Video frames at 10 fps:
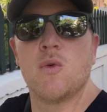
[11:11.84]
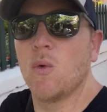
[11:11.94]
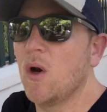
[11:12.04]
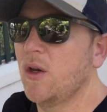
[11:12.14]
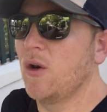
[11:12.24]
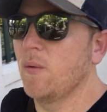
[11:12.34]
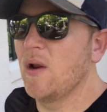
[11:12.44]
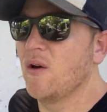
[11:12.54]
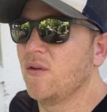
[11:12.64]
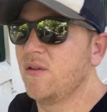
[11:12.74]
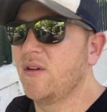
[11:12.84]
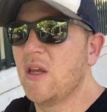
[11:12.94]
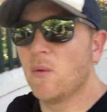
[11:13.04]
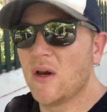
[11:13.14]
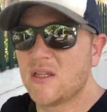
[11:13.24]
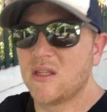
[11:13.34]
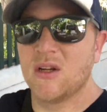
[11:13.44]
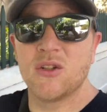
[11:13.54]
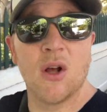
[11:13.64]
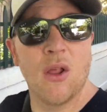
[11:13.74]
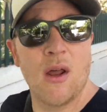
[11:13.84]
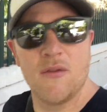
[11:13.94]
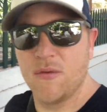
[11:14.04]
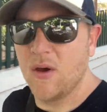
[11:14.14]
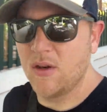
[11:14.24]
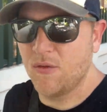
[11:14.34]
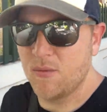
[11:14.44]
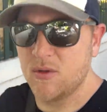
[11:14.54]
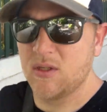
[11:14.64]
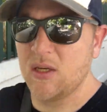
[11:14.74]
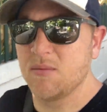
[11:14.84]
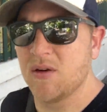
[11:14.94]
we're walking around Key West, there's a lot of different museums,